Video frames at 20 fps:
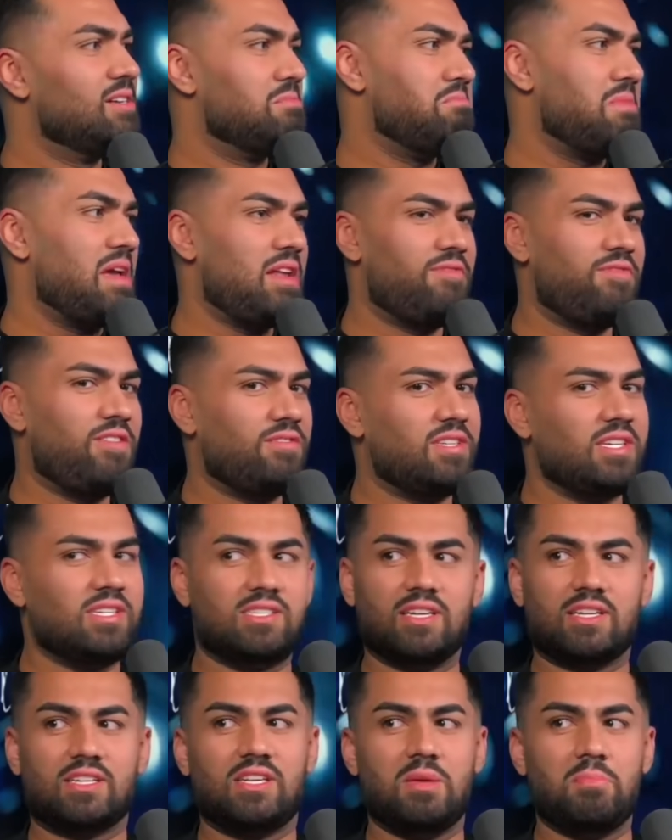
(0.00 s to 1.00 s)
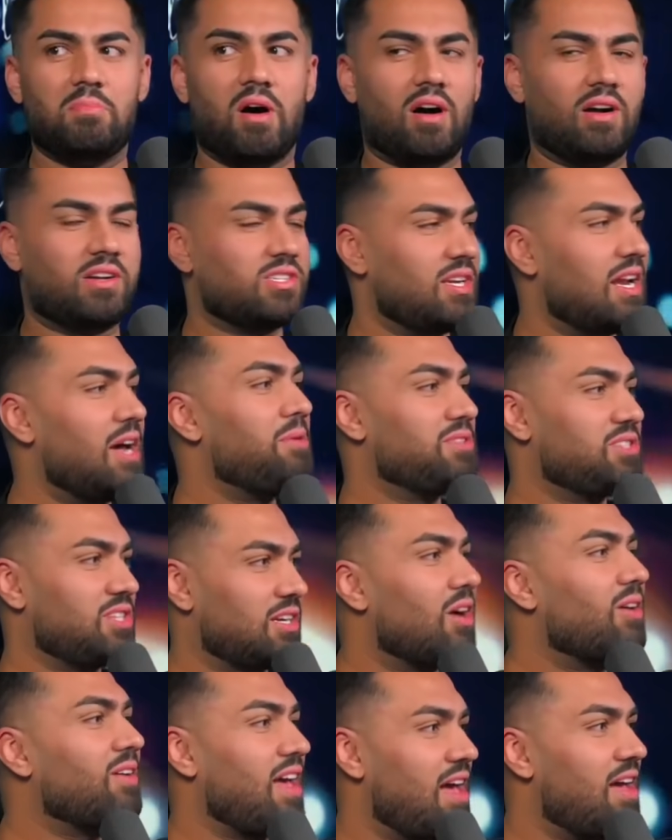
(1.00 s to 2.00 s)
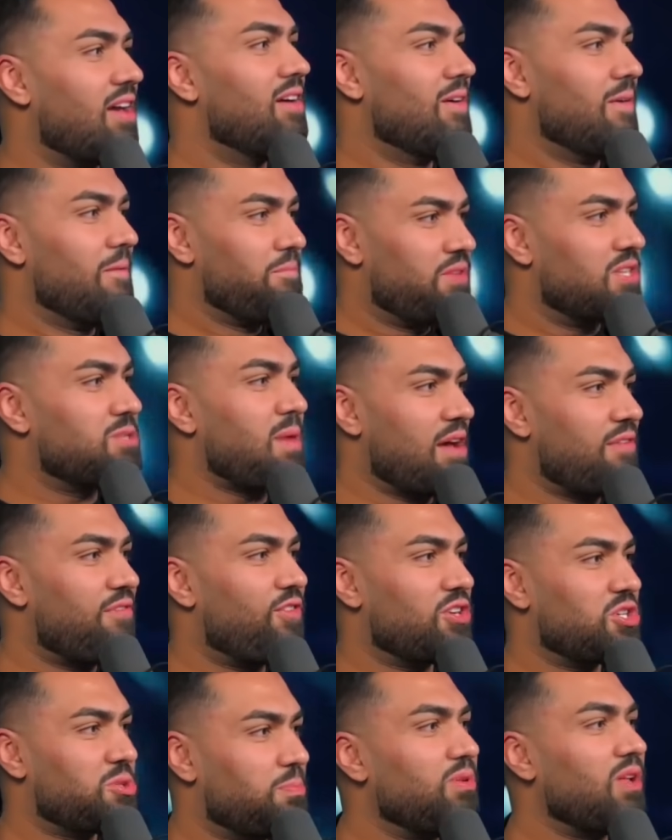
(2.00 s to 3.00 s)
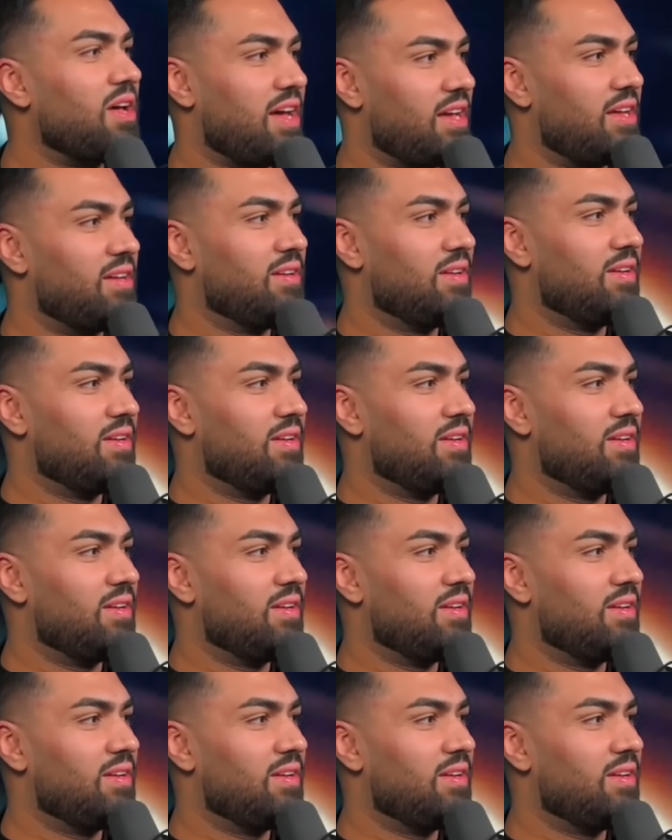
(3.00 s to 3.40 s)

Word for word: Mm-hmm. Made fifty, sixty bucks, and I was like, okay, yeah. this is my first play.